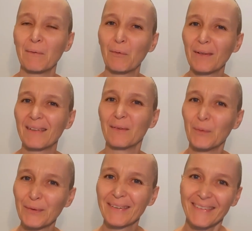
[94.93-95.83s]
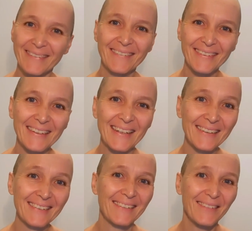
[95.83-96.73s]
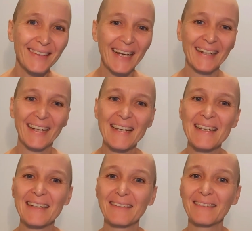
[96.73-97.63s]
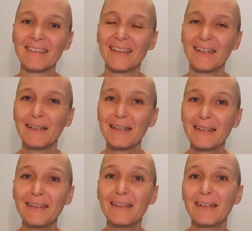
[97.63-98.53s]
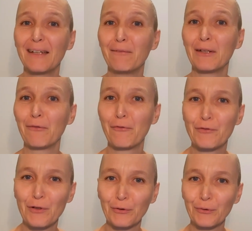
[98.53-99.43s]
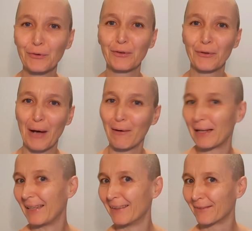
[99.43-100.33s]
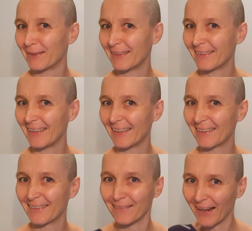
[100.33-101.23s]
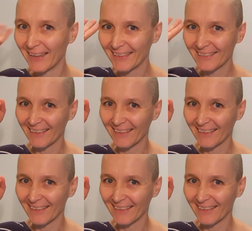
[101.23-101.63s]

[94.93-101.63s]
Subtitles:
And what it also usually does, all that, is giving fuel to our inner critique, right?